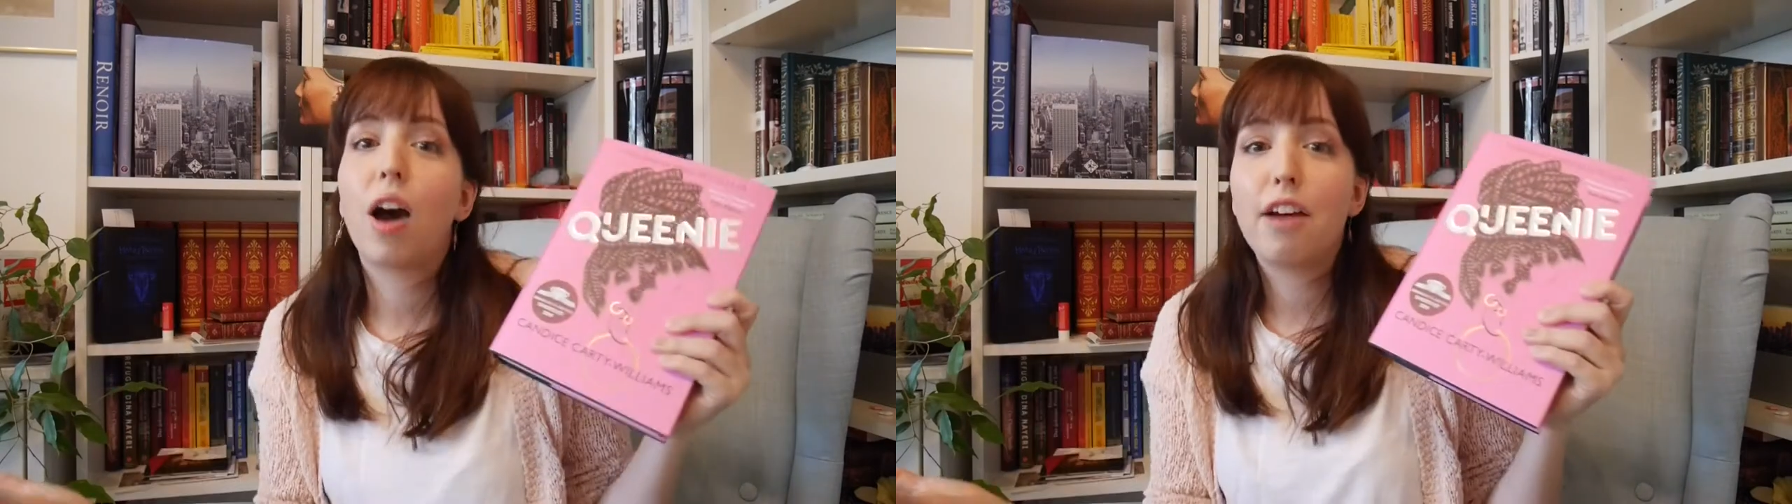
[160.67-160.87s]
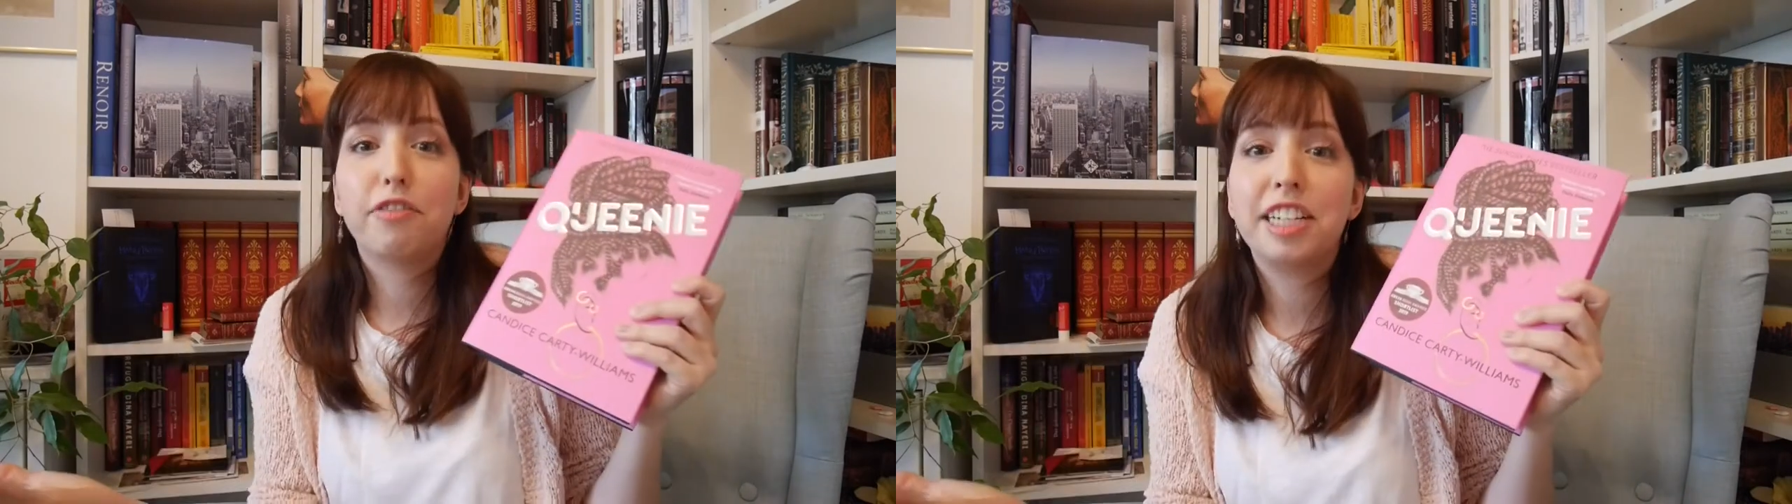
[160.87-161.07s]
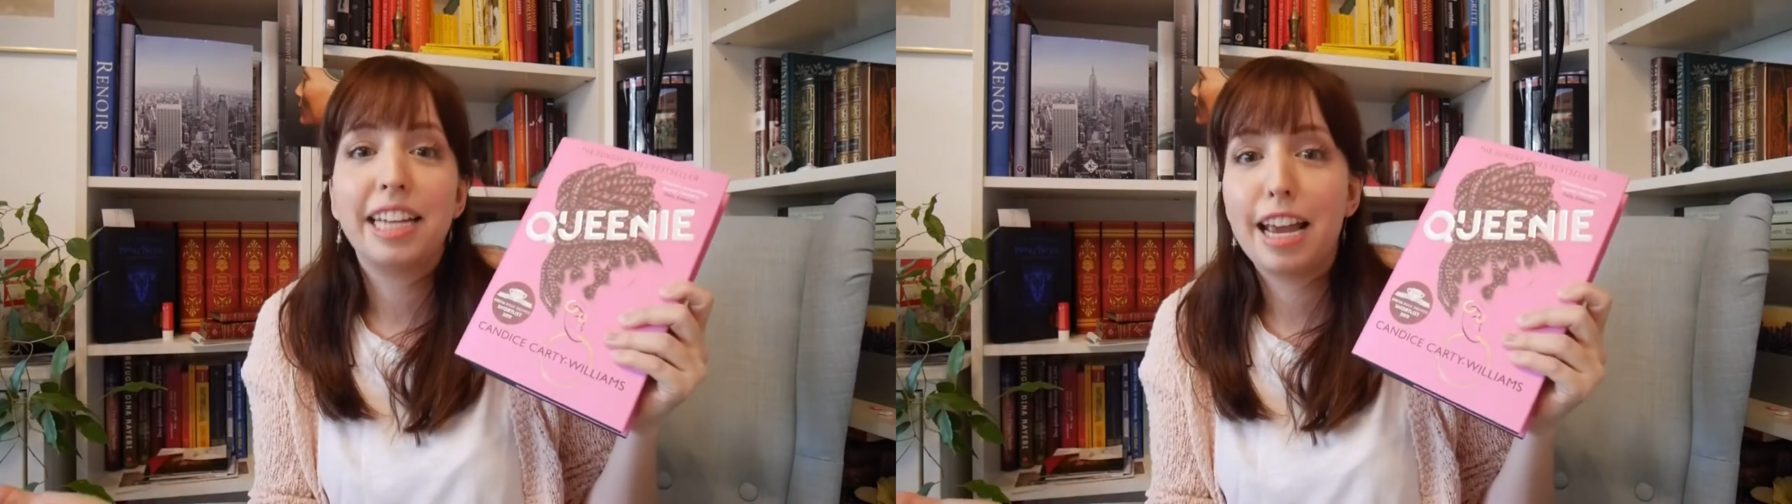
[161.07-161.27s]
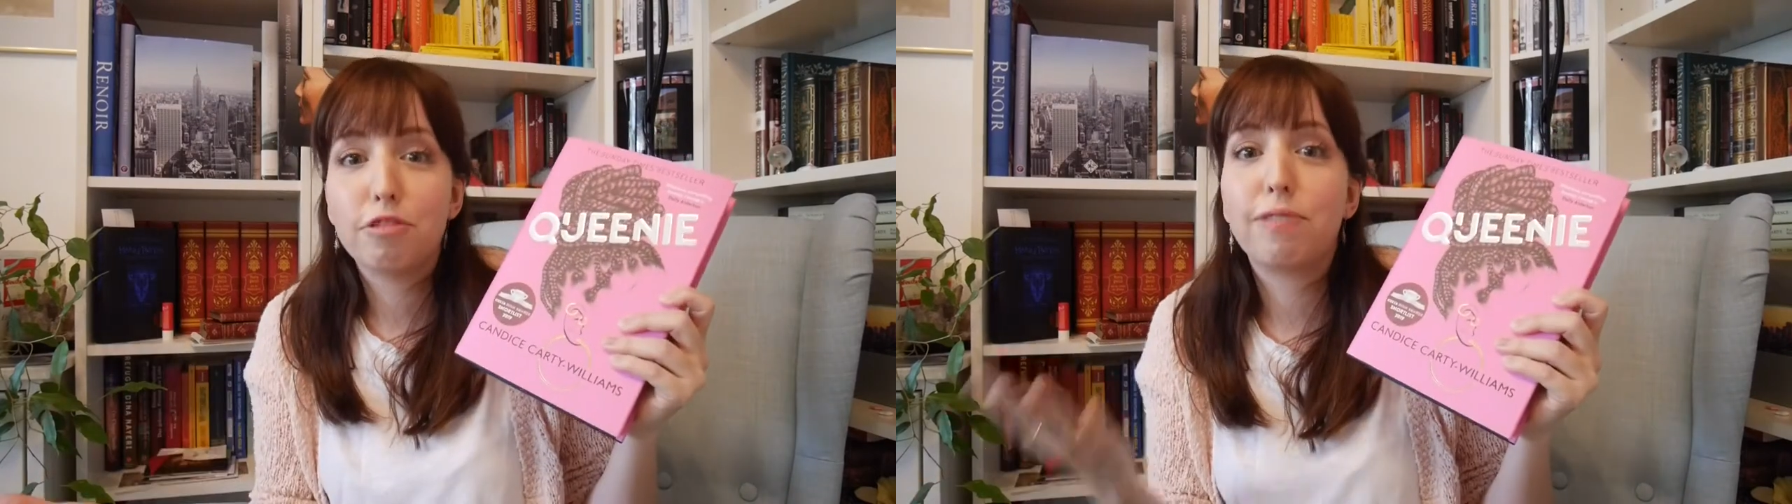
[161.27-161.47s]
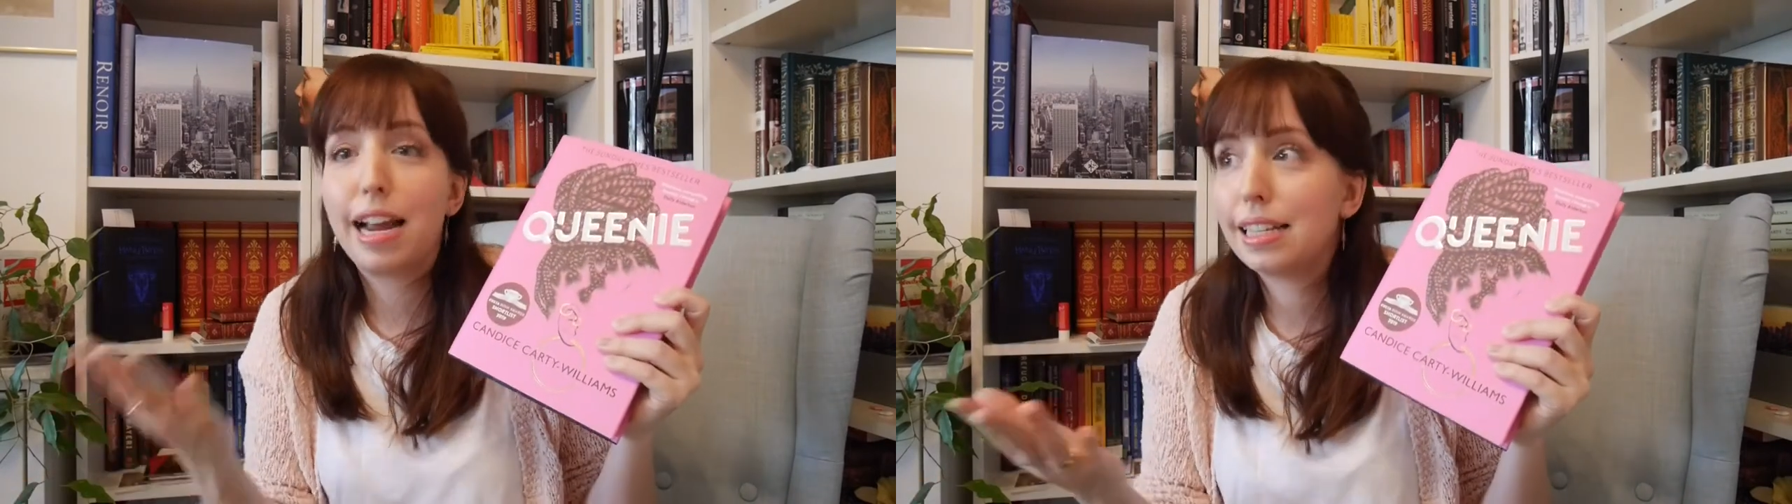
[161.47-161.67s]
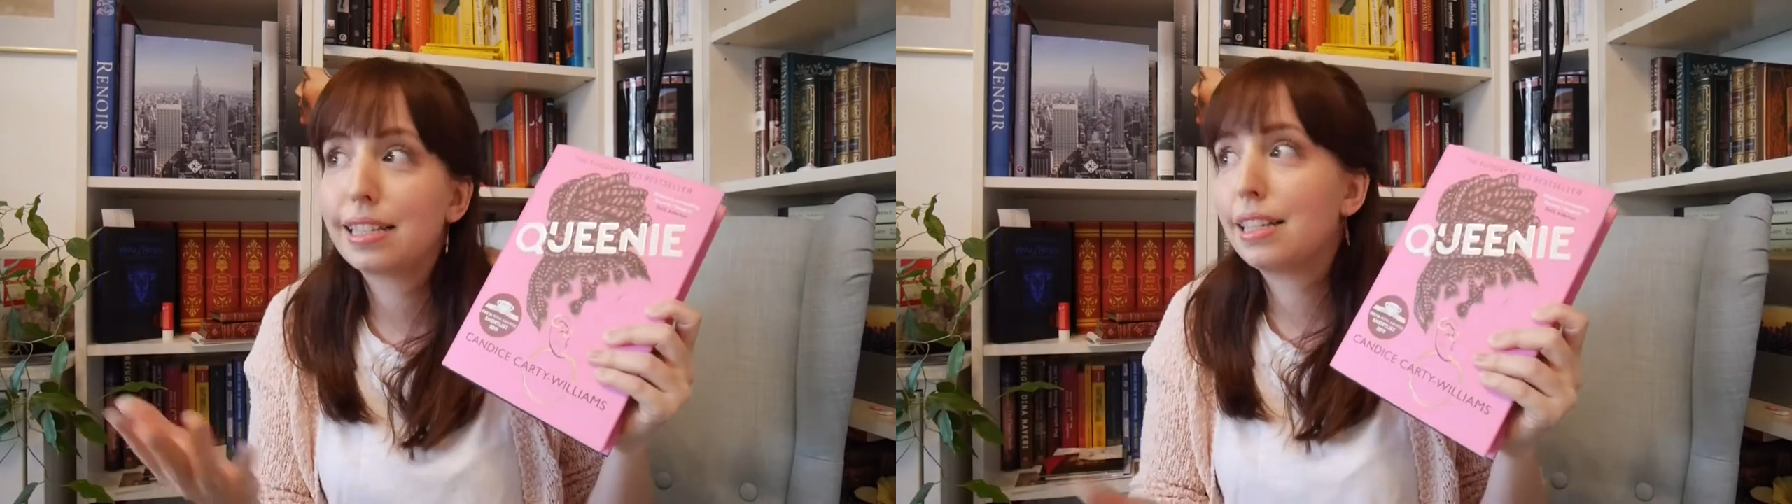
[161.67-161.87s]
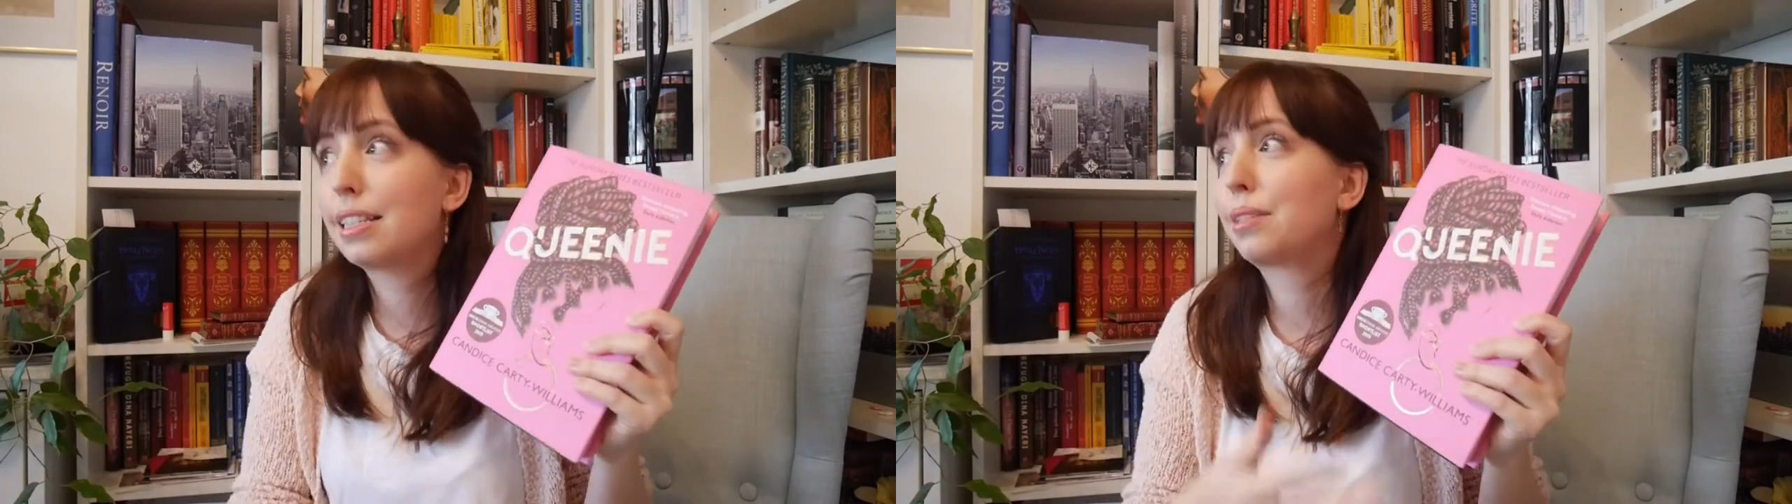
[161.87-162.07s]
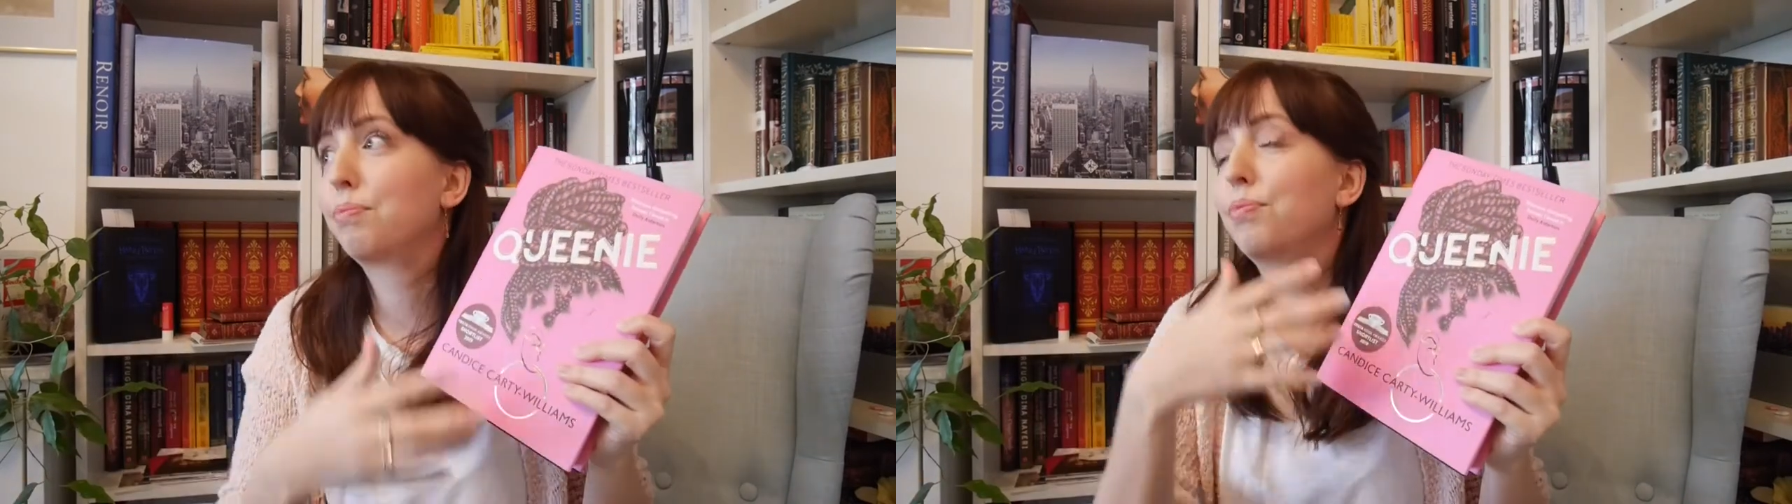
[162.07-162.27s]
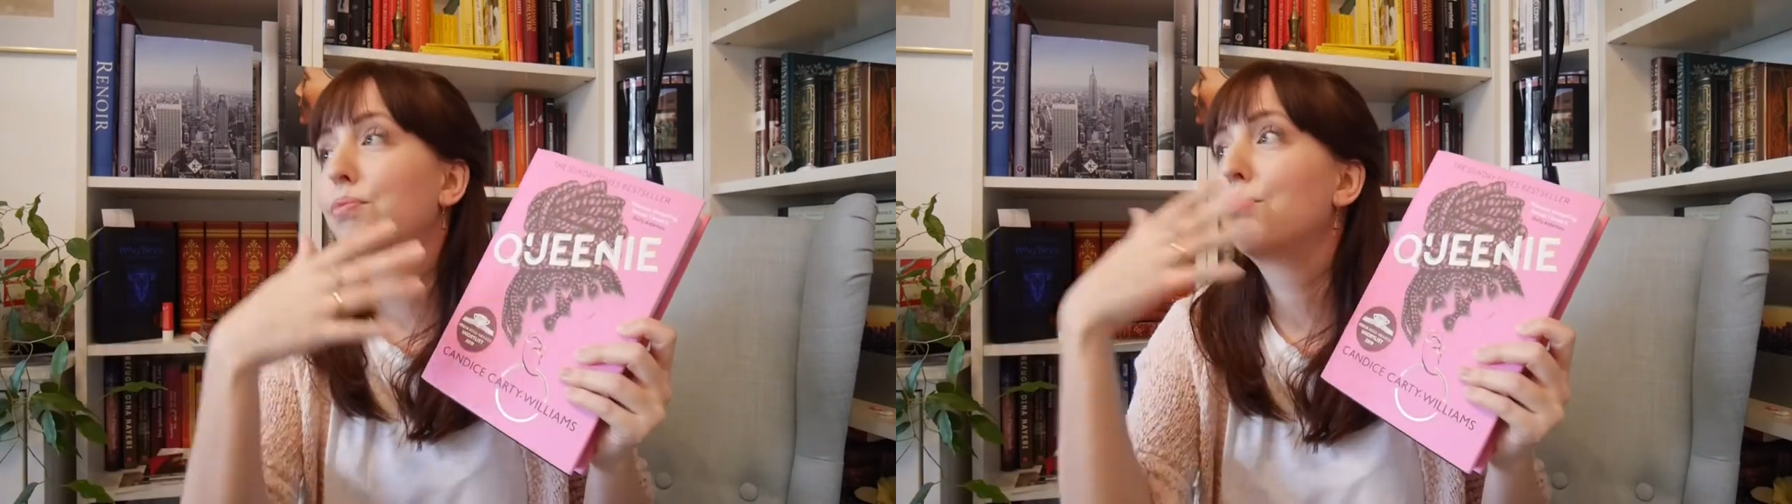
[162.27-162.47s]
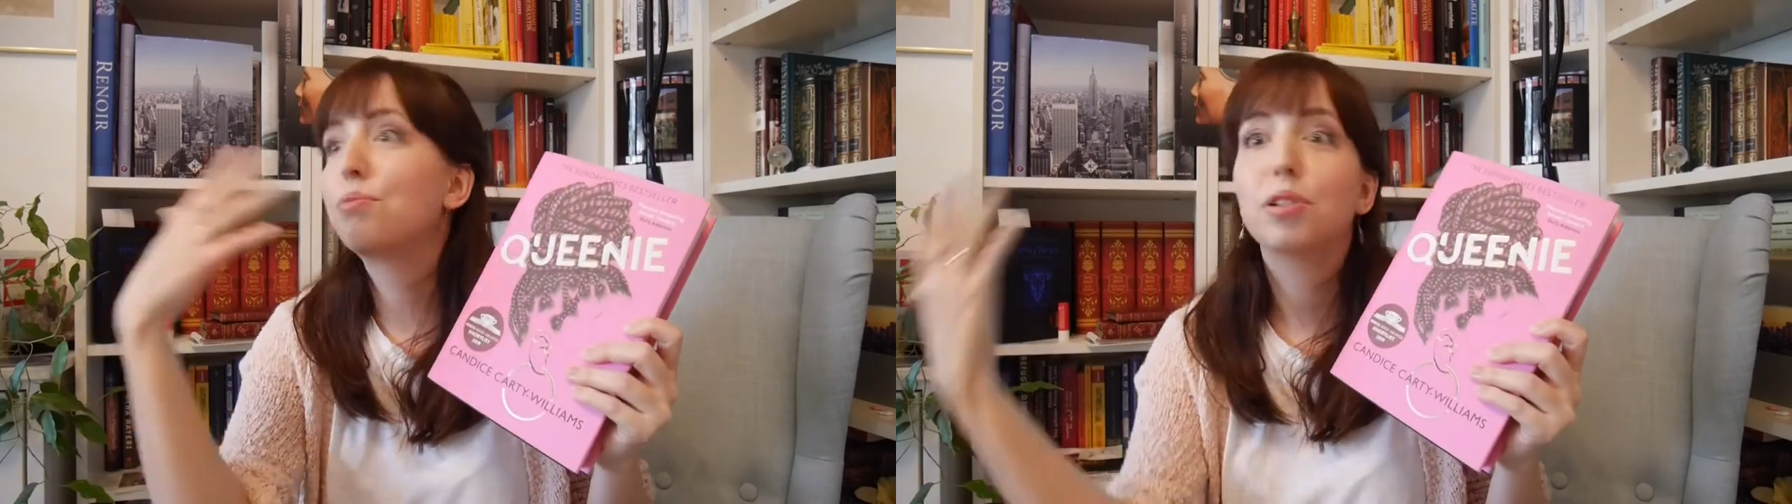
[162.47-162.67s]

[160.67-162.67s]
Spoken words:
everyday racism,